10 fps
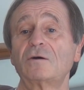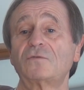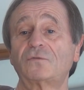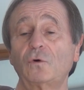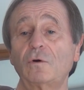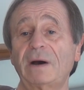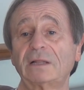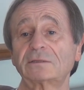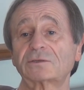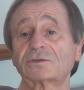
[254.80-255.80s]
For 4
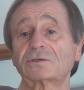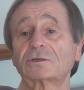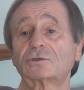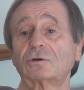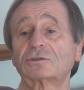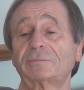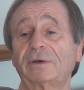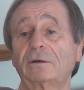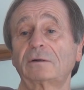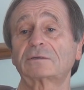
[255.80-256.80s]
months, Dr.
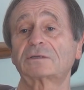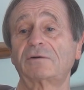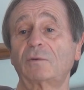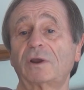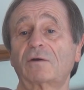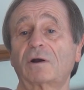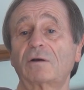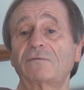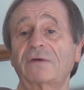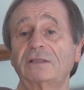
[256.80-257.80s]
Bell, Terry
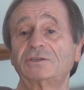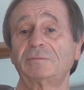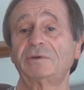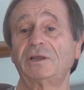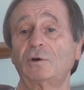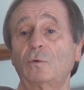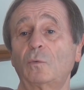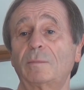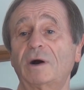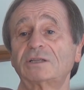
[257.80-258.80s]
Wingrove and Jimmy Neal
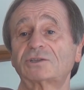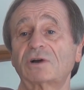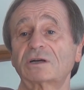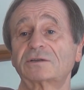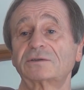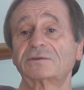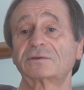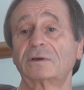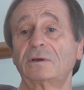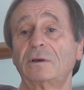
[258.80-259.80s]
were my instructors.
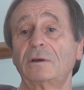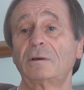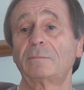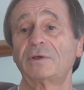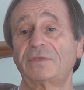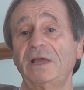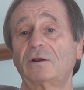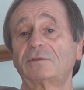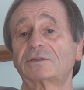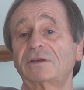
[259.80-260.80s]
But
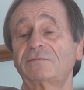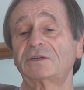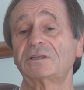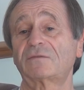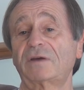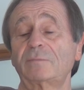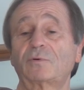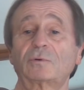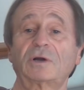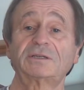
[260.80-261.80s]
then, on the 17th of
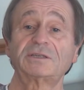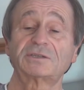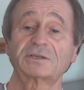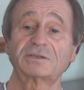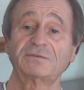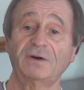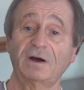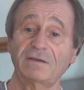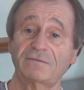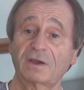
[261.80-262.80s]
April
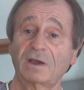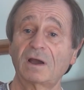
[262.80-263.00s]
1965,